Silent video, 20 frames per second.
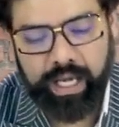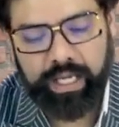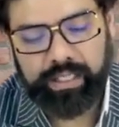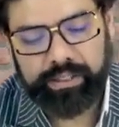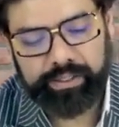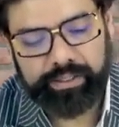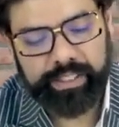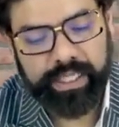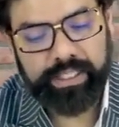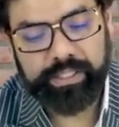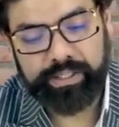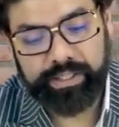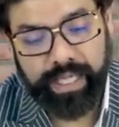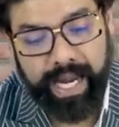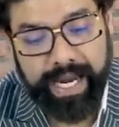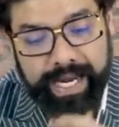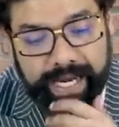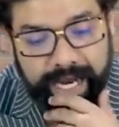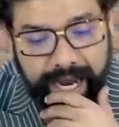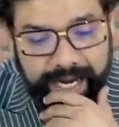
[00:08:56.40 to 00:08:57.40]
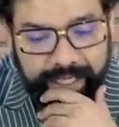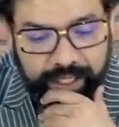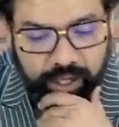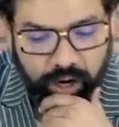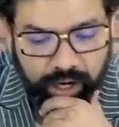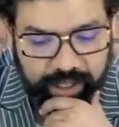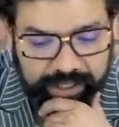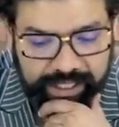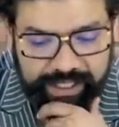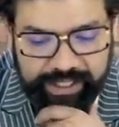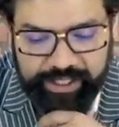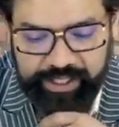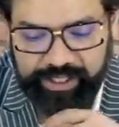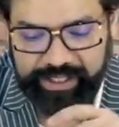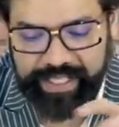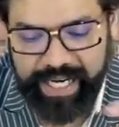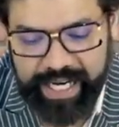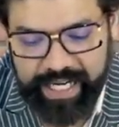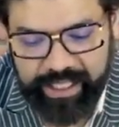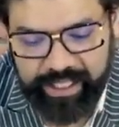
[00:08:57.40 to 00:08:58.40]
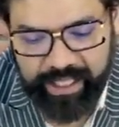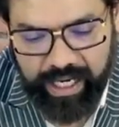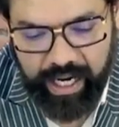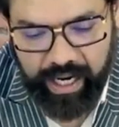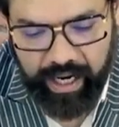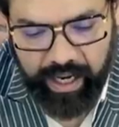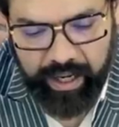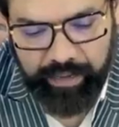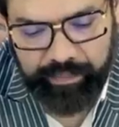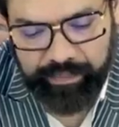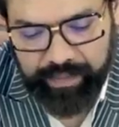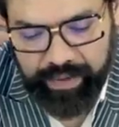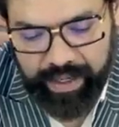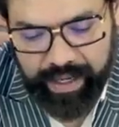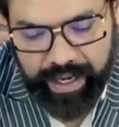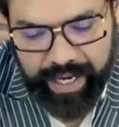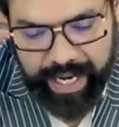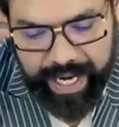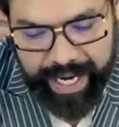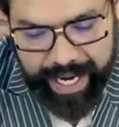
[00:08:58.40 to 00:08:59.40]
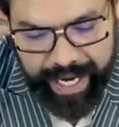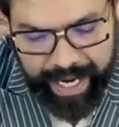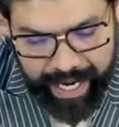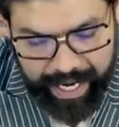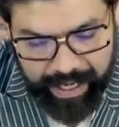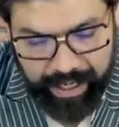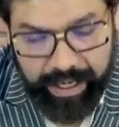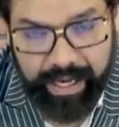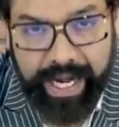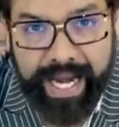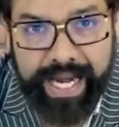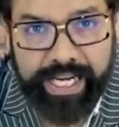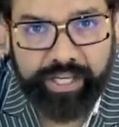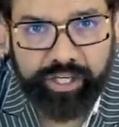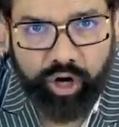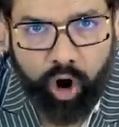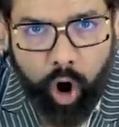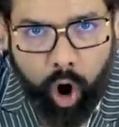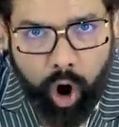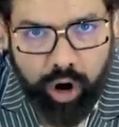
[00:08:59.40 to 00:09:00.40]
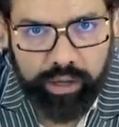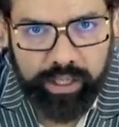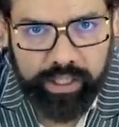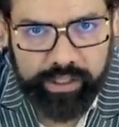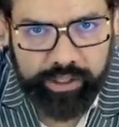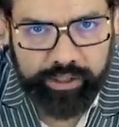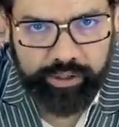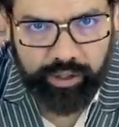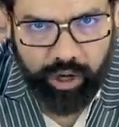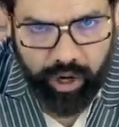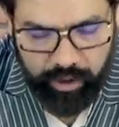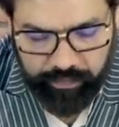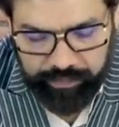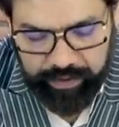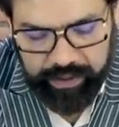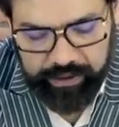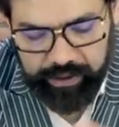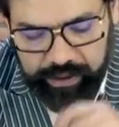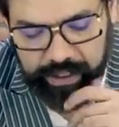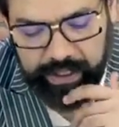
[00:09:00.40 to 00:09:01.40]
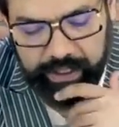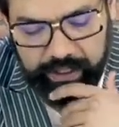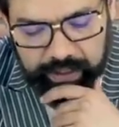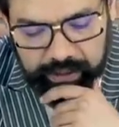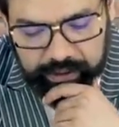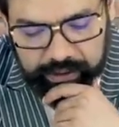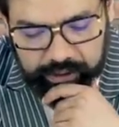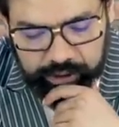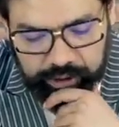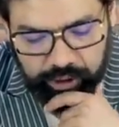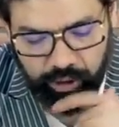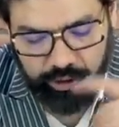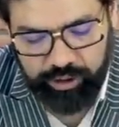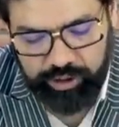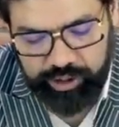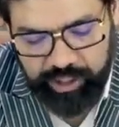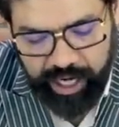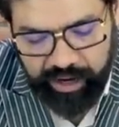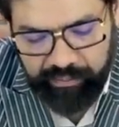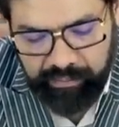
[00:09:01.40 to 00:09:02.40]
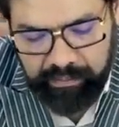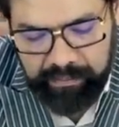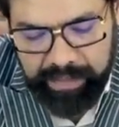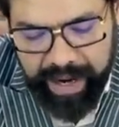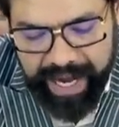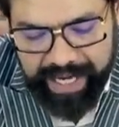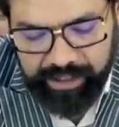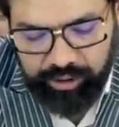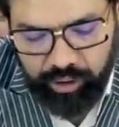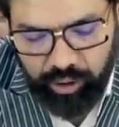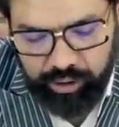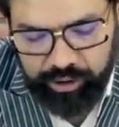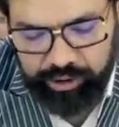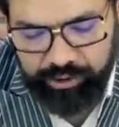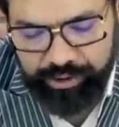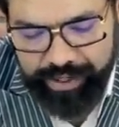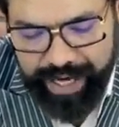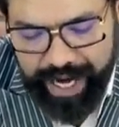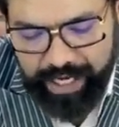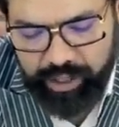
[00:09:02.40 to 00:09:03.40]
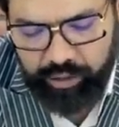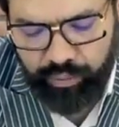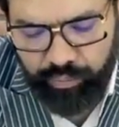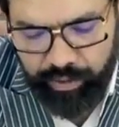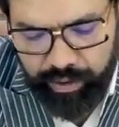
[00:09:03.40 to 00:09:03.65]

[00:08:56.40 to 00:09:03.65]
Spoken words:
Since I got this data in late August of this year, so Jeff Bezos' net